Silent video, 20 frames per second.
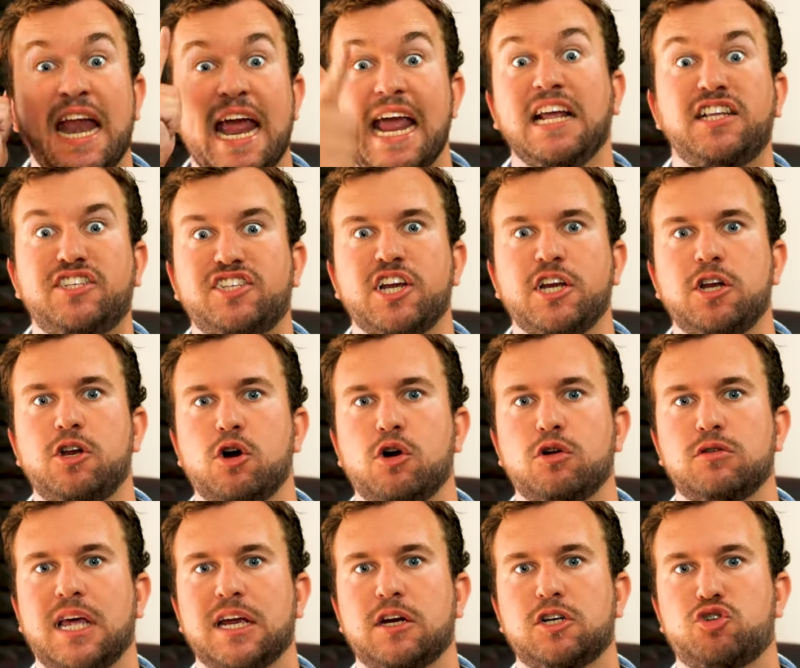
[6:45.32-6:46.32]
An
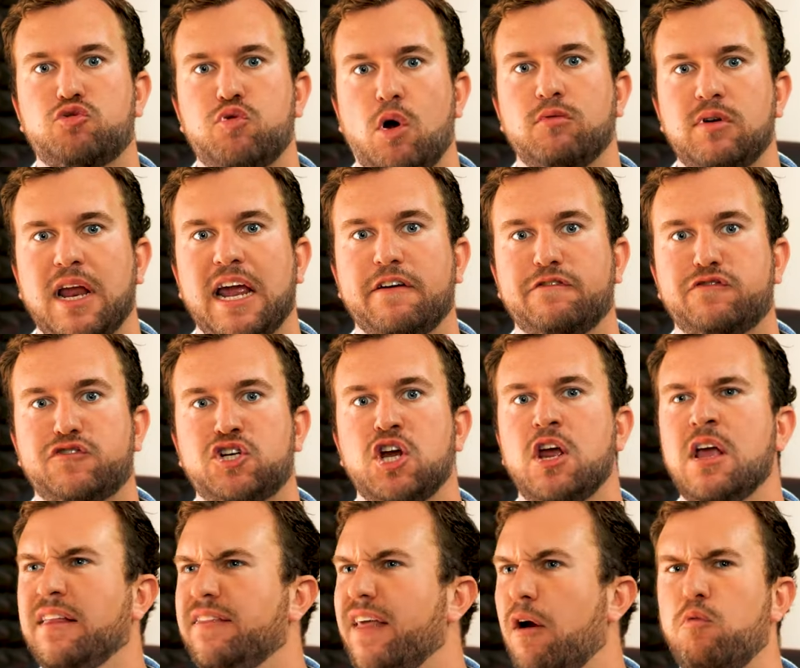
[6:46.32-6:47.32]
18-year-old like João Neves,
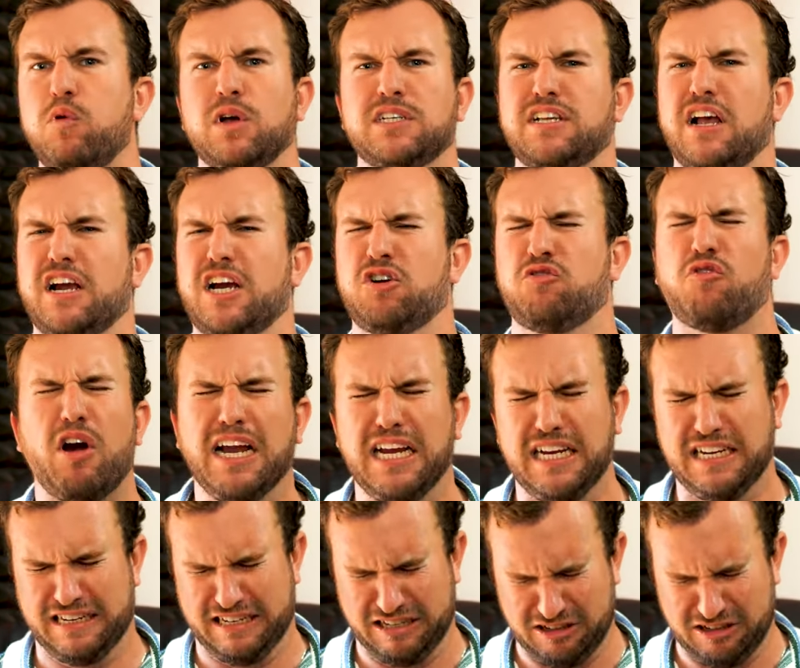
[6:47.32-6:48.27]
that was a great,